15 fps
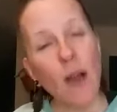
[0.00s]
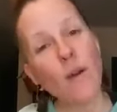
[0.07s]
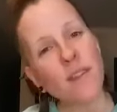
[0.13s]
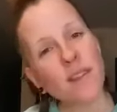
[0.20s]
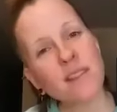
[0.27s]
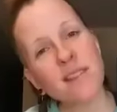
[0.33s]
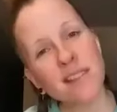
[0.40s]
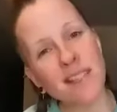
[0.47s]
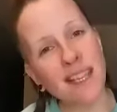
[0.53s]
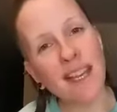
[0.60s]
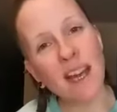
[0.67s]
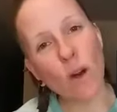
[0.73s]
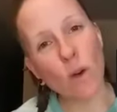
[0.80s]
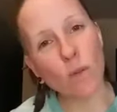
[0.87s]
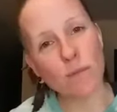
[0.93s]
How are things going
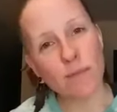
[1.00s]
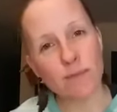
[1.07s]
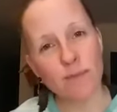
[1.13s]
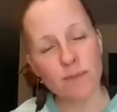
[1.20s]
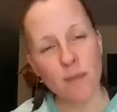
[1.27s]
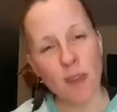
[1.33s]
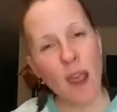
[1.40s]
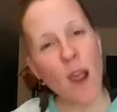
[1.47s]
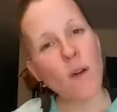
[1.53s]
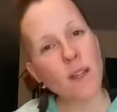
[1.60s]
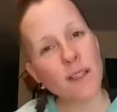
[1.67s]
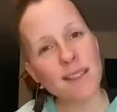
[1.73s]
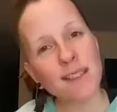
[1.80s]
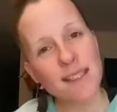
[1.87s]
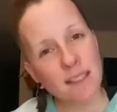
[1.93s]
to get out? How
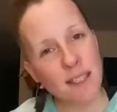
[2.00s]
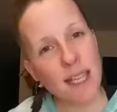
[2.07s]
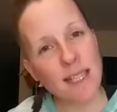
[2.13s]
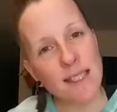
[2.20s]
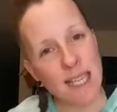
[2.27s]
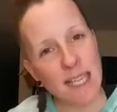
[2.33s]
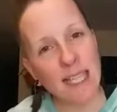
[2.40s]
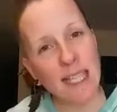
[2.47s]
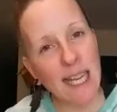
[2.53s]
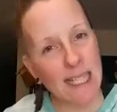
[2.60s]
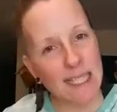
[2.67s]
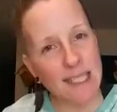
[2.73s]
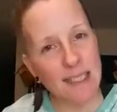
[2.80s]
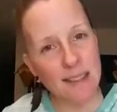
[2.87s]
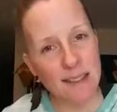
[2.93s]
are you going to still stay
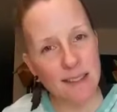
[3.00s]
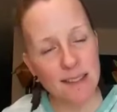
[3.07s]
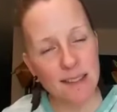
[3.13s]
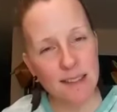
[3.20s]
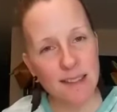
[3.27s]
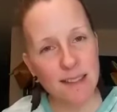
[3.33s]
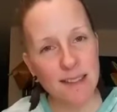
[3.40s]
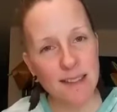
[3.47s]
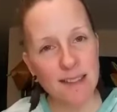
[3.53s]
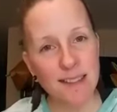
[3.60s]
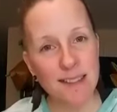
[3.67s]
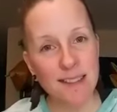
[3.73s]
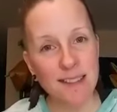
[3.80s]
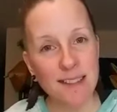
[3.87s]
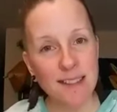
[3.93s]
connected?
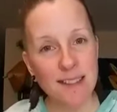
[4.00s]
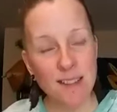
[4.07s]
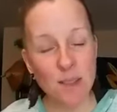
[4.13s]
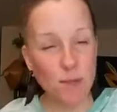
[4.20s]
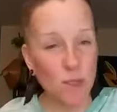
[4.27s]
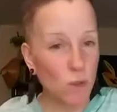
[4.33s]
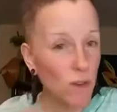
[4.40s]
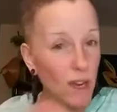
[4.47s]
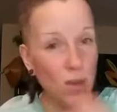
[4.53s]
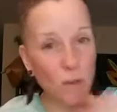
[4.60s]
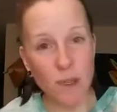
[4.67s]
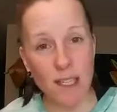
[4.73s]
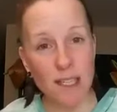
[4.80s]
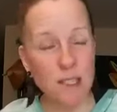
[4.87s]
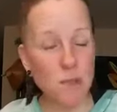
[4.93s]
So it's
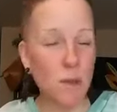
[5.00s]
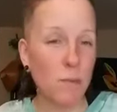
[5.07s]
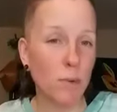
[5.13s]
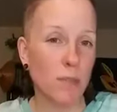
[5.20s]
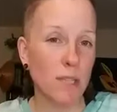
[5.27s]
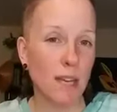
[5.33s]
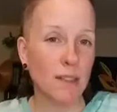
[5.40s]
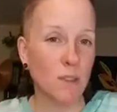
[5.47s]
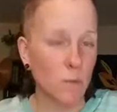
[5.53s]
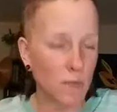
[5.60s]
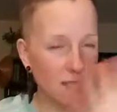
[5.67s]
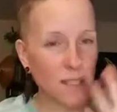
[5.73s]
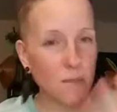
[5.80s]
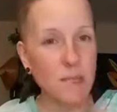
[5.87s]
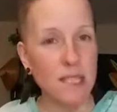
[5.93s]
great. We need to be
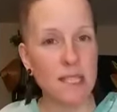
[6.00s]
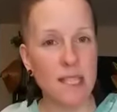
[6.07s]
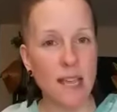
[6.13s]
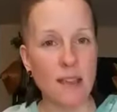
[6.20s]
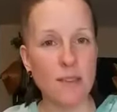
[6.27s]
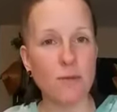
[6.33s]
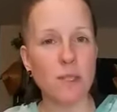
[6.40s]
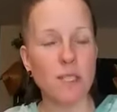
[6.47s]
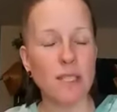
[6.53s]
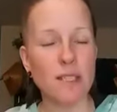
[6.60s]
protected. We need to be safe.